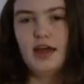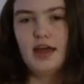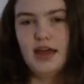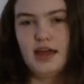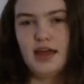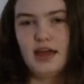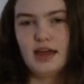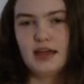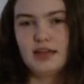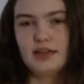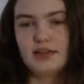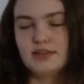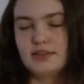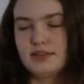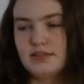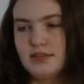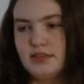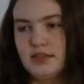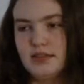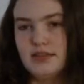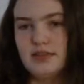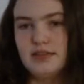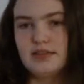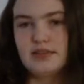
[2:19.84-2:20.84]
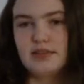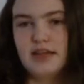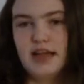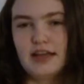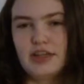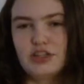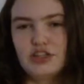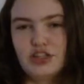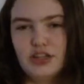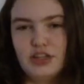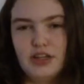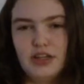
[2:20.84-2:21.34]
And the
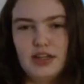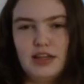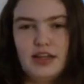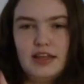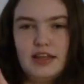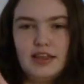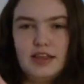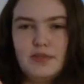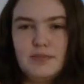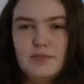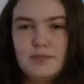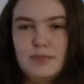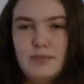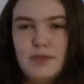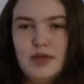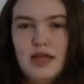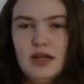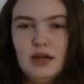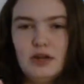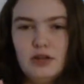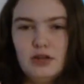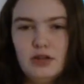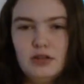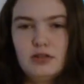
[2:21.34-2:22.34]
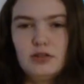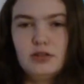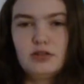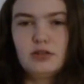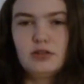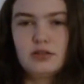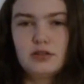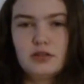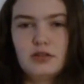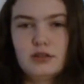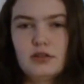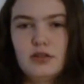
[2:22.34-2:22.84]
section in the middle,
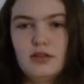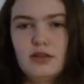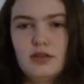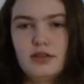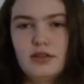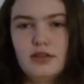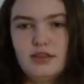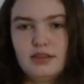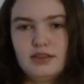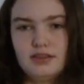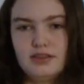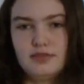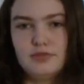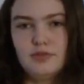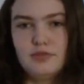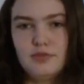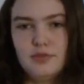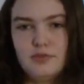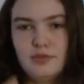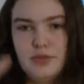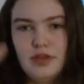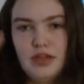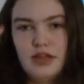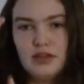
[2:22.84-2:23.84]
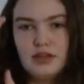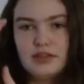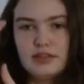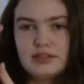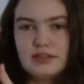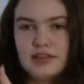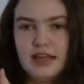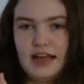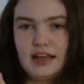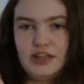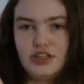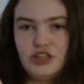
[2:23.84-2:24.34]
the middle
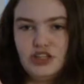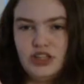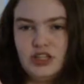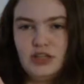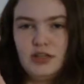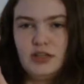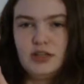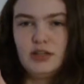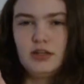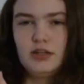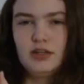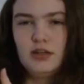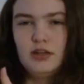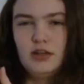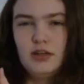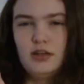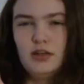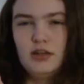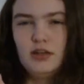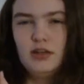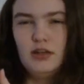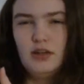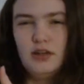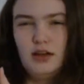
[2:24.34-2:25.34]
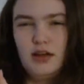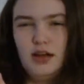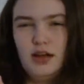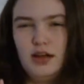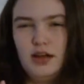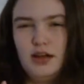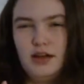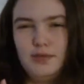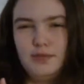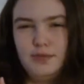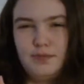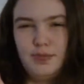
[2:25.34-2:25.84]
section
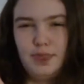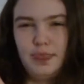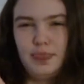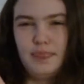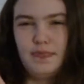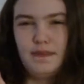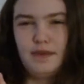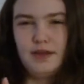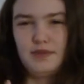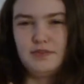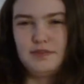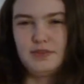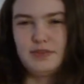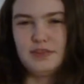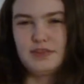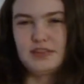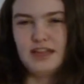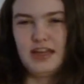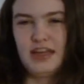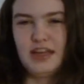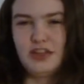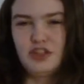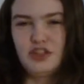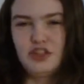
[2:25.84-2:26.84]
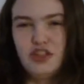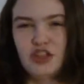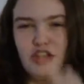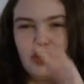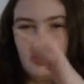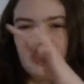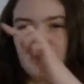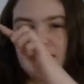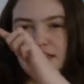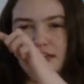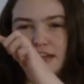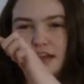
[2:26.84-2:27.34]
of the stage that
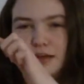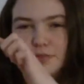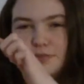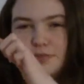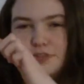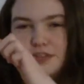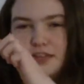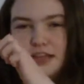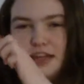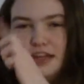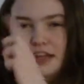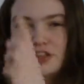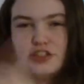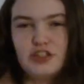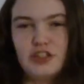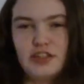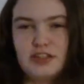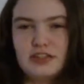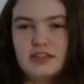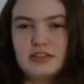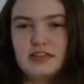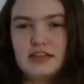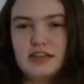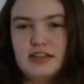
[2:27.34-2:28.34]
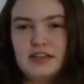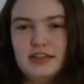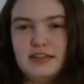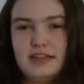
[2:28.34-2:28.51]
is an upstage and it's not